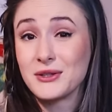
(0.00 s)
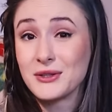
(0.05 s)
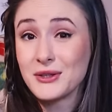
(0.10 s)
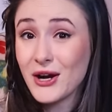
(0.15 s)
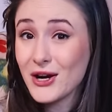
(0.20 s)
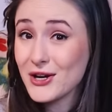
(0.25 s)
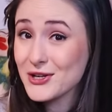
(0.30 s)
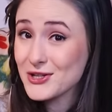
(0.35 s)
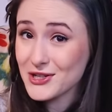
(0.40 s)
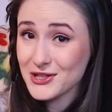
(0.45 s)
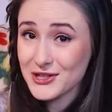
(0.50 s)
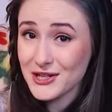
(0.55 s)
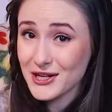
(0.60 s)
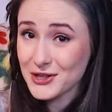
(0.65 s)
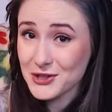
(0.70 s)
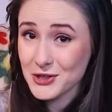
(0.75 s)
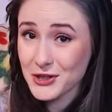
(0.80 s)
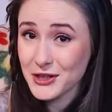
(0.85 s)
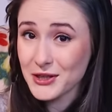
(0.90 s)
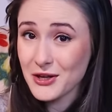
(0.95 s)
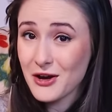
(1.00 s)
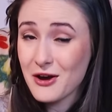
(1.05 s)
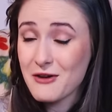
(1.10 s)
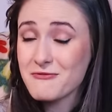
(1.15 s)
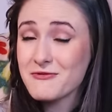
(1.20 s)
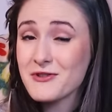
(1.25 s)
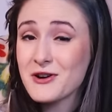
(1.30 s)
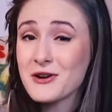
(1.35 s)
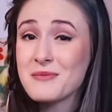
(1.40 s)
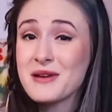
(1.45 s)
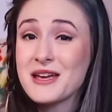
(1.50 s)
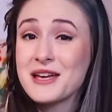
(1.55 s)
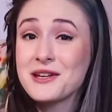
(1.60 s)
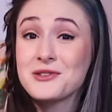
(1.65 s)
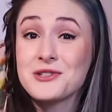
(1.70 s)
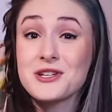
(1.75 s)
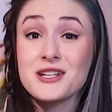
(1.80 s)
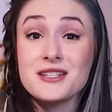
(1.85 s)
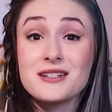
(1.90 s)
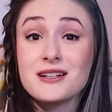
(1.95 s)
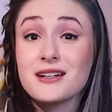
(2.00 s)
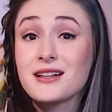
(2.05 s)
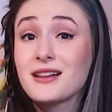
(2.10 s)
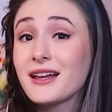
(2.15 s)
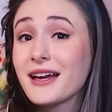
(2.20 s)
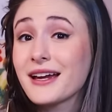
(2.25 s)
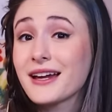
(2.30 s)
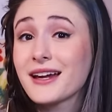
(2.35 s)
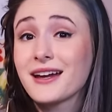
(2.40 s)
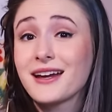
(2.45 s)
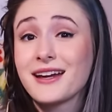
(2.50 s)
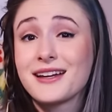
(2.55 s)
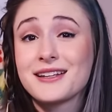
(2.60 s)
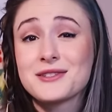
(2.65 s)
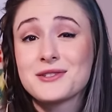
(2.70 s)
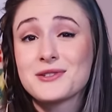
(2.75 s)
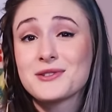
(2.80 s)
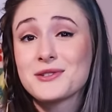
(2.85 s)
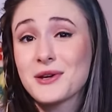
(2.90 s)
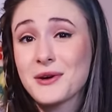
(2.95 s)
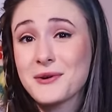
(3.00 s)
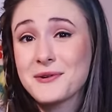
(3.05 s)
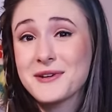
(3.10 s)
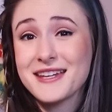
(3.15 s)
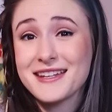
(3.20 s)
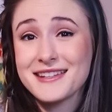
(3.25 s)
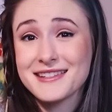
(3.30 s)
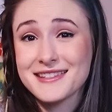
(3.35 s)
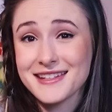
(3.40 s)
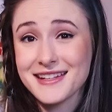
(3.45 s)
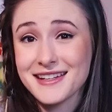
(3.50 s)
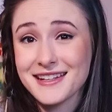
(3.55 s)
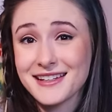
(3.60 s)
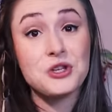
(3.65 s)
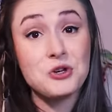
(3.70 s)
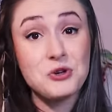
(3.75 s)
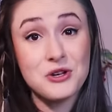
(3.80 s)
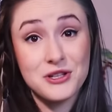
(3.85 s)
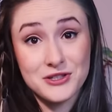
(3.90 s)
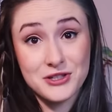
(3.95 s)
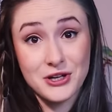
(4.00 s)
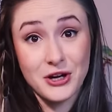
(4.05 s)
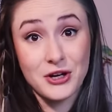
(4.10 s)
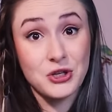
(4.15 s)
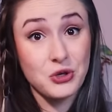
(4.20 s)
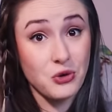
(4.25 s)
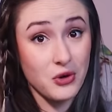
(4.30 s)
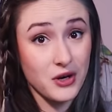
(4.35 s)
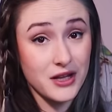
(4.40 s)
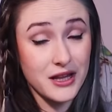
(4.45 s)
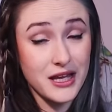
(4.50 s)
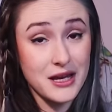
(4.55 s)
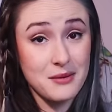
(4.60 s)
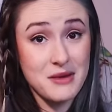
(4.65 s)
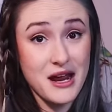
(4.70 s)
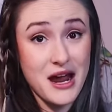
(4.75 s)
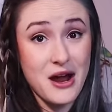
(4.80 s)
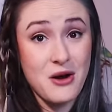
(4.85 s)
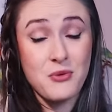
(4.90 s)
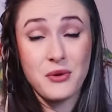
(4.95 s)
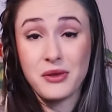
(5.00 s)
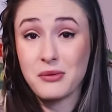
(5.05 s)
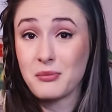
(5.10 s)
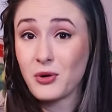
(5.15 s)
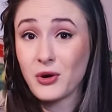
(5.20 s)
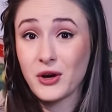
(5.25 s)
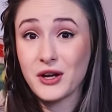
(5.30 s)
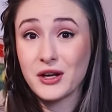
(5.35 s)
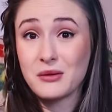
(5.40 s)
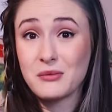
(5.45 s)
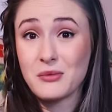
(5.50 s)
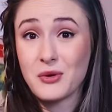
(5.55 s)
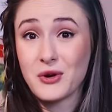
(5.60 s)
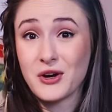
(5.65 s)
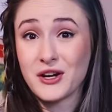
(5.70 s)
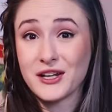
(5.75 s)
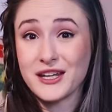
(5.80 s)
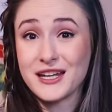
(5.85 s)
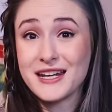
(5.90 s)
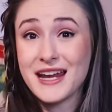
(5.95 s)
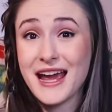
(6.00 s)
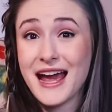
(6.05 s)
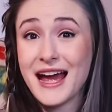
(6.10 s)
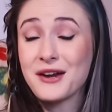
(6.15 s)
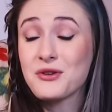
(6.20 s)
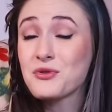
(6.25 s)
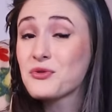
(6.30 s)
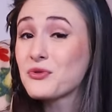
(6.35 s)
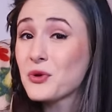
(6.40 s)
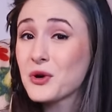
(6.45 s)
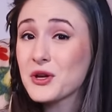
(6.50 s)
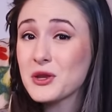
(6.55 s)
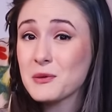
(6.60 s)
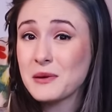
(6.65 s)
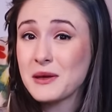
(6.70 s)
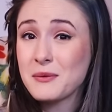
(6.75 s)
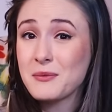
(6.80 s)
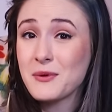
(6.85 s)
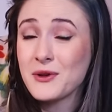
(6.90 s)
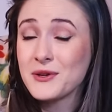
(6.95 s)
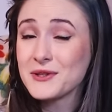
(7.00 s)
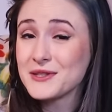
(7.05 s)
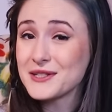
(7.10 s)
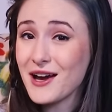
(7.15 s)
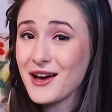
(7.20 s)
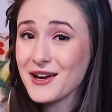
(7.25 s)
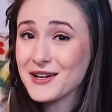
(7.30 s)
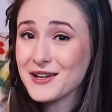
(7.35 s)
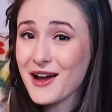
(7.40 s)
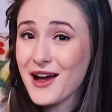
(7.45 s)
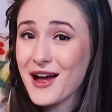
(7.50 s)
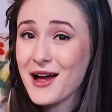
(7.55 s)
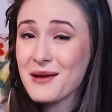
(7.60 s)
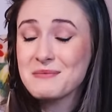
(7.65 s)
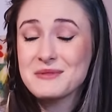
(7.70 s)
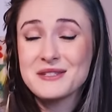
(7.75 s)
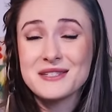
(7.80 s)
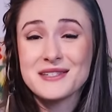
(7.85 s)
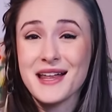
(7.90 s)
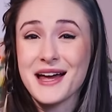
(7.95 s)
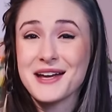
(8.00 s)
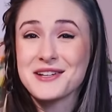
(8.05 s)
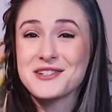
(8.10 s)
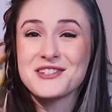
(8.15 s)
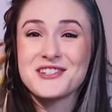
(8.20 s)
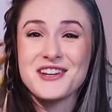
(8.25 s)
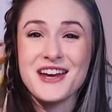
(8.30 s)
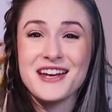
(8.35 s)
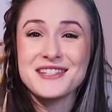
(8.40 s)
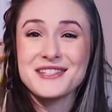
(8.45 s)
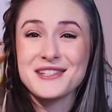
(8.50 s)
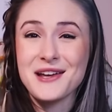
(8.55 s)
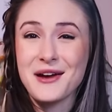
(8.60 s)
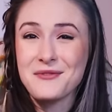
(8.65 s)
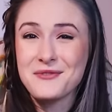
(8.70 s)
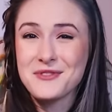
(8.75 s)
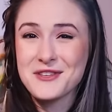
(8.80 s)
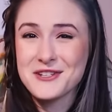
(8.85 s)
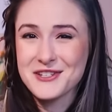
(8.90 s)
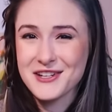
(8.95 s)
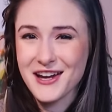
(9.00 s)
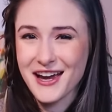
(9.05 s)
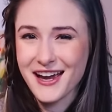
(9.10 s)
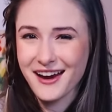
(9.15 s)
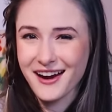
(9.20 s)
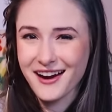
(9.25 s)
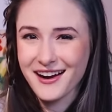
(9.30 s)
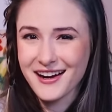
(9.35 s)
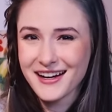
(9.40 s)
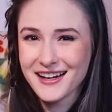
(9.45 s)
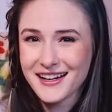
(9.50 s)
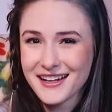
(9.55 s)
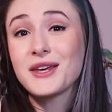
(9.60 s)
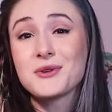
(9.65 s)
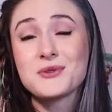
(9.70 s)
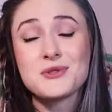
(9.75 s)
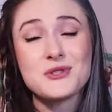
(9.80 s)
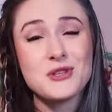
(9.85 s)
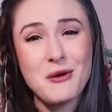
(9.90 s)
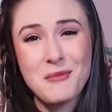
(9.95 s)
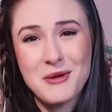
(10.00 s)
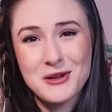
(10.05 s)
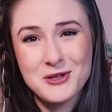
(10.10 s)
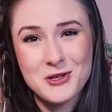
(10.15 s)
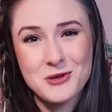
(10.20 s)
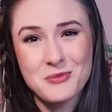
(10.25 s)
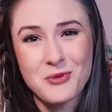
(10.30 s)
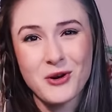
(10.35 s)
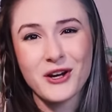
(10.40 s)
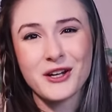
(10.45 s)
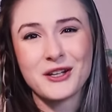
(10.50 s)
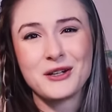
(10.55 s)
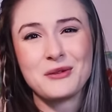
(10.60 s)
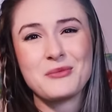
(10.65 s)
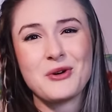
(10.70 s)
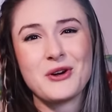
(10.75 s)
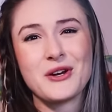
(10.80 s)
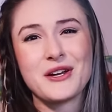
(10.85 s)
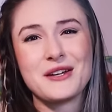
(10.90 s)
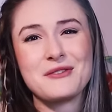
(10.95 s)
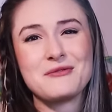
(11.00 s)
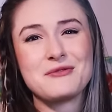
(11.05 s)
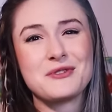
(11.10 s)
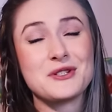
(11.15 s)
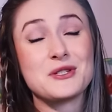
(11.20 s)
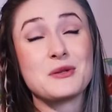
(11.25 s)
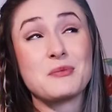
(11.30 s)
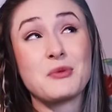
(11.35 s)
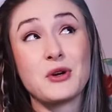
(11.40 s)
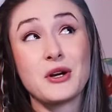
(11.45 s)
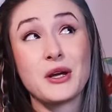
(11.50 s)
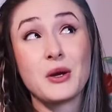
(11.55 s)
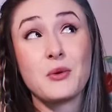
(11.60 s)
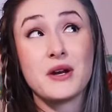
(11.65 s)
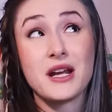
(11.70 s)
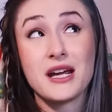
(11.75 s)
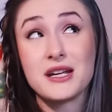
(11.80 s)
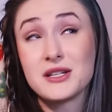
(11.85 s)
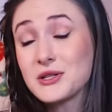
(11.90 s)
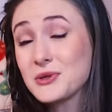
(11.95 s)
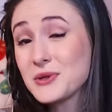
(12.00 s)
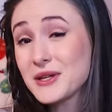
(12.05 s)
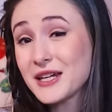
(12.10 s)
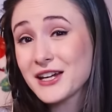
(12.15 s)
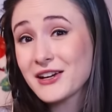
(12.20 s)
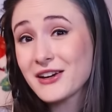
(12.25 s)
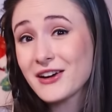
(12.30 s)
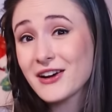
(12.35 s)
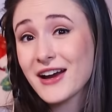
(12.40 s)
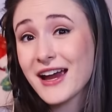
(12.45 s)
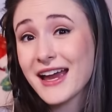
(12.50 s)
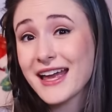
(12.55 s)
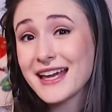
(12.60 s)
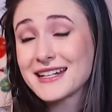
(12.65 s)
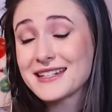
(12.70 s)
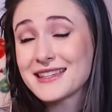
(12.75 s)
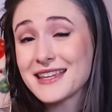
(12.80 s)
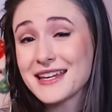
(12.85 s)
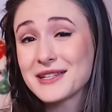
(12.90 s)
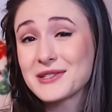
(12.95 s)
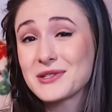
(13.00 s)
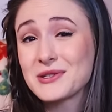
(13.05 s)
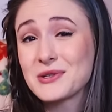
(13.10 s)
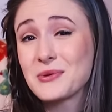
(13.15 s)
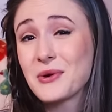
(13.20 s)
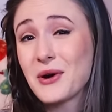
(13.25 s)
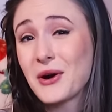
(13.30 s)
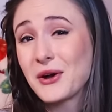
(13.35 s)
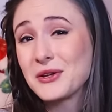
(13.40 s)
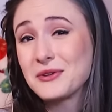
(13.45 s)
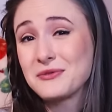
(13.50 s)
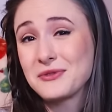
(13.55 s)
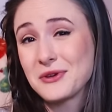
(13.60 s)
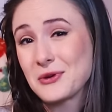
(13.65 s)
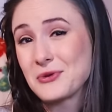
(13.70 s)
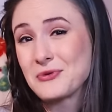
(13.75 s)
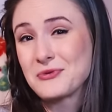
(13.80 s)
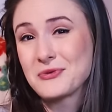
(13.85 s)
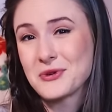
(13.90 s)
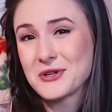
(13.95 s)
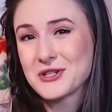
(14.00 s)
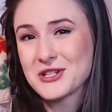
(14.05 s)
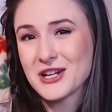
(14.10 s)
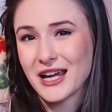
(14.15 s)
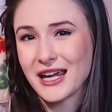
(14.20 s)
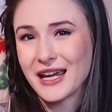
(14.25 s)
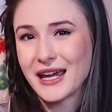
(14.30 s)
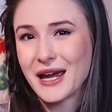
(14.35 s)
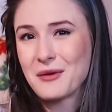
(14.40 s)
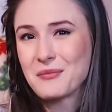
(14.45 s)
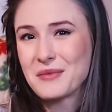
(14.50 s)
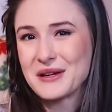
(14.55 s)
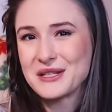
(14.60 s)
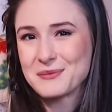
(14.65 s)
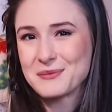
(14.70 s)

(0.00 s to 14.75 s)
largest injury law firm in just a click. It's so easy. You can start your claim now with Morgan & Morgan at forthepeople.com slash Jess of the Shire. Thank you so much to Morgan & Morgan for supporting what I do here, and thanks to all of you for checking out my